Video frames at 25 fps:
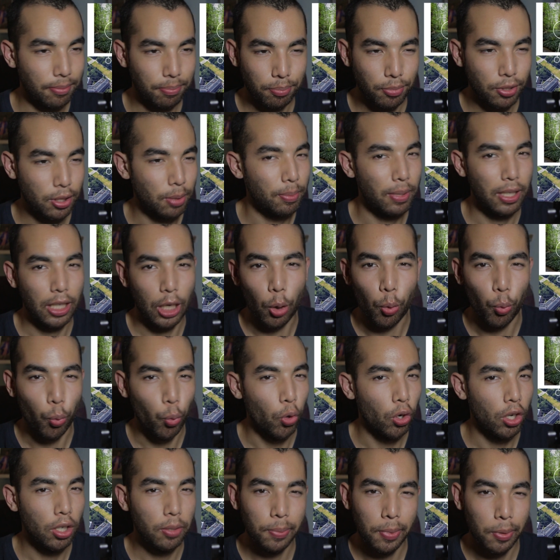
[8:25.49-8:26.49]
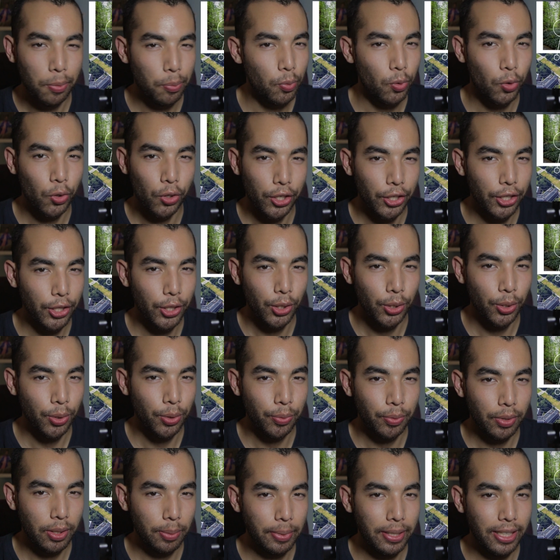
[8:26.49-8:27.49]
something like a war memorial
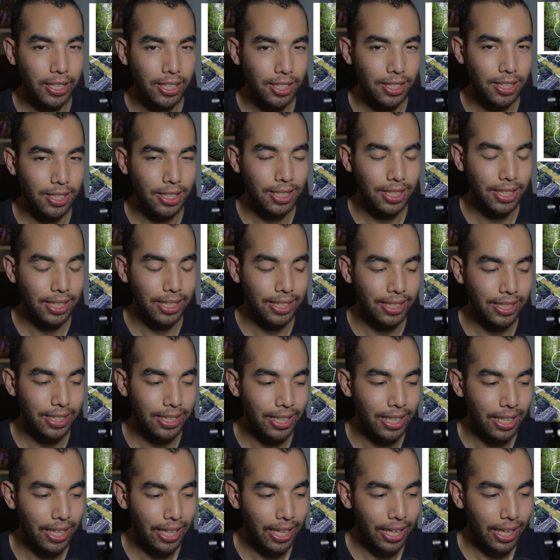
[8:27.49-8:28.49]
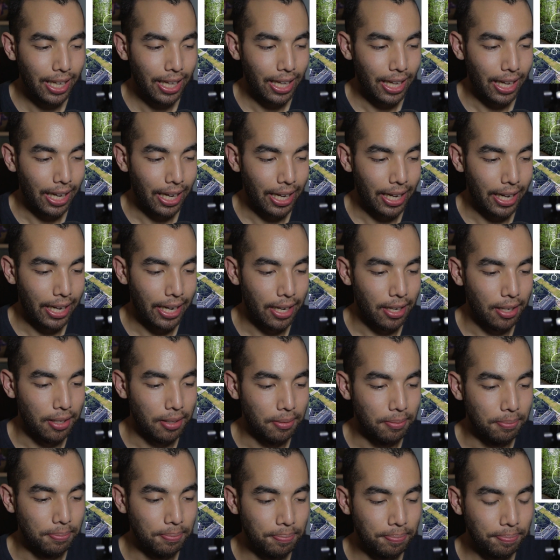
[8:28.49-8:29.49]
would be interesting.
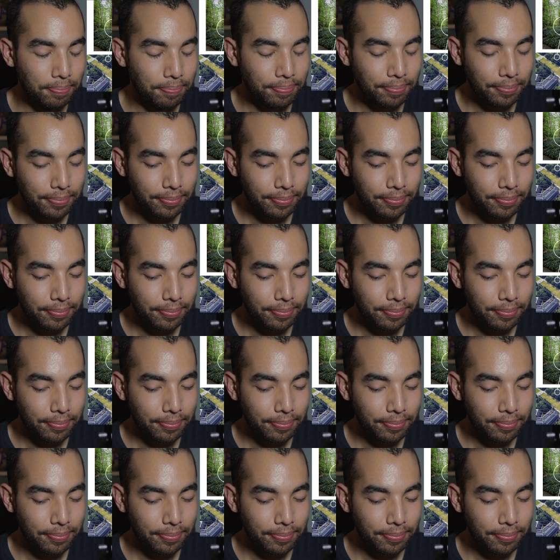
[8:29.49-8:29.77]
And